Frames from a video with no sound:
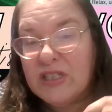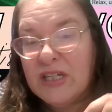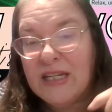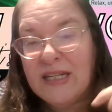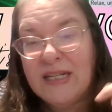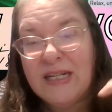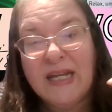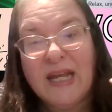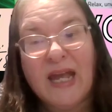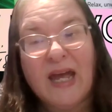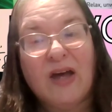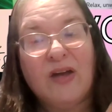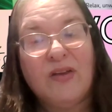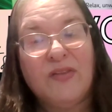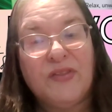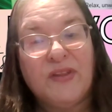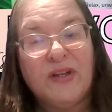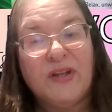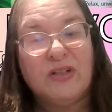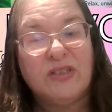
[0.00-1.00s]
Getting
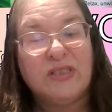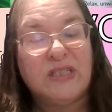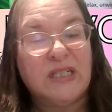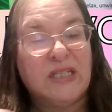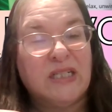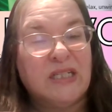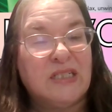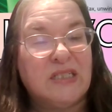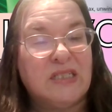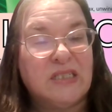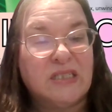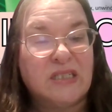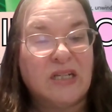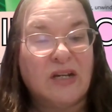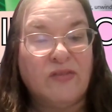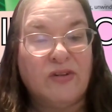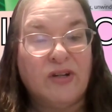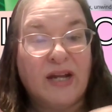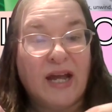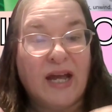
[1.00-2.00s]
out there to get
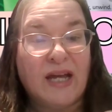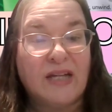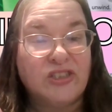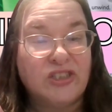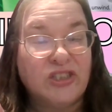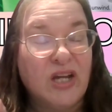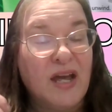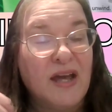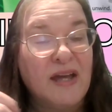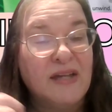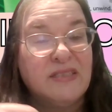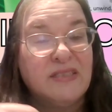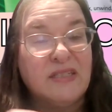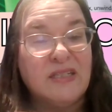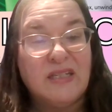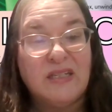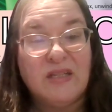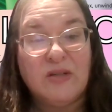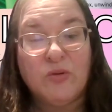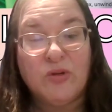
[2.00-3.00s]
discovered, hashtags
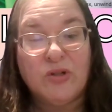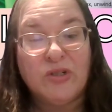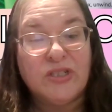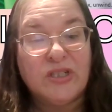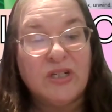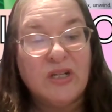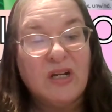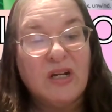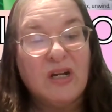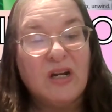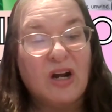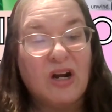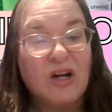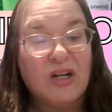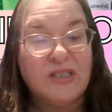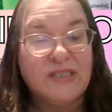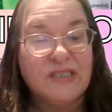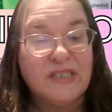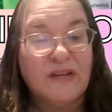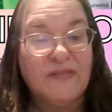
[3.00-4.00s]
and keywords
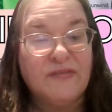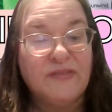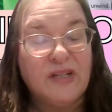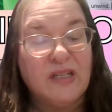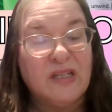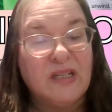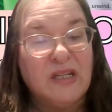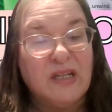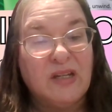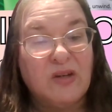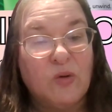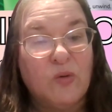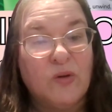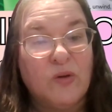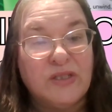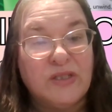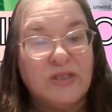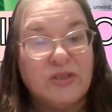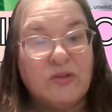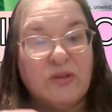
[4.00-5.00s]
are definitely
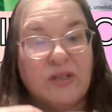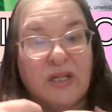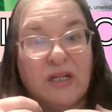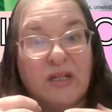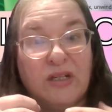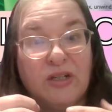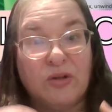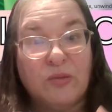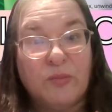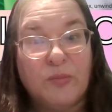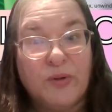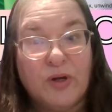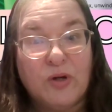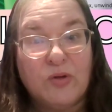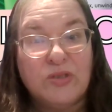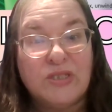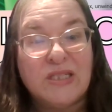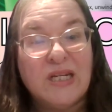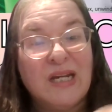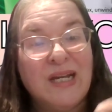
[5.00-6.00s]
going to get your
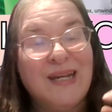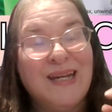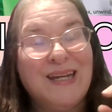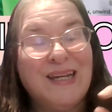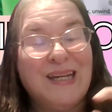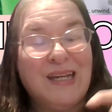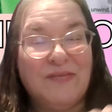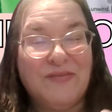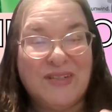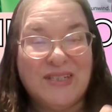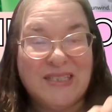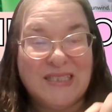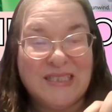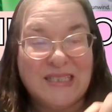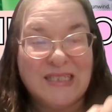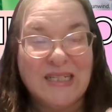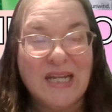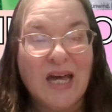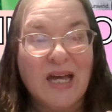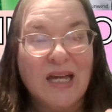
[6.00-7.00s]
post. If
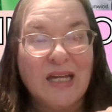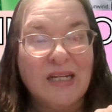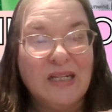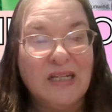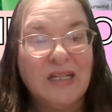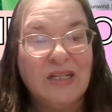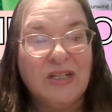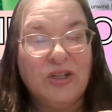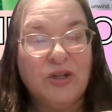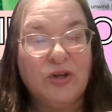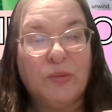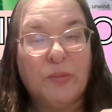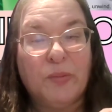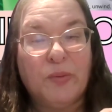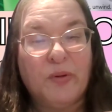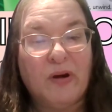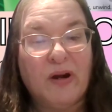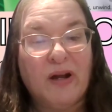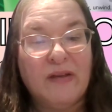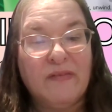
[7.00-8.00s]
it's not in your
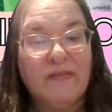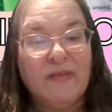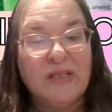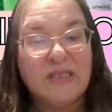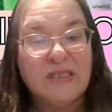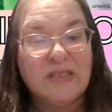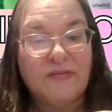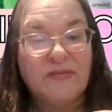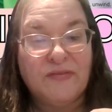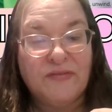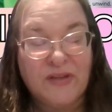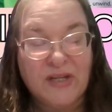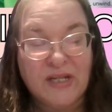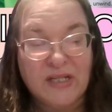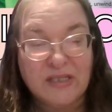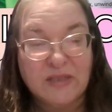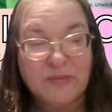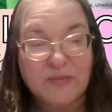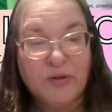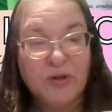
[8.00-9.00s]
private
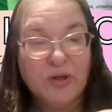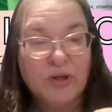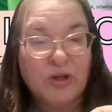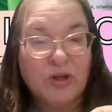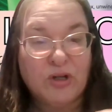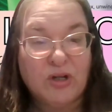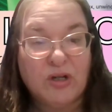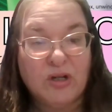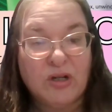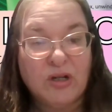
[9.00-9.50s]
Facebook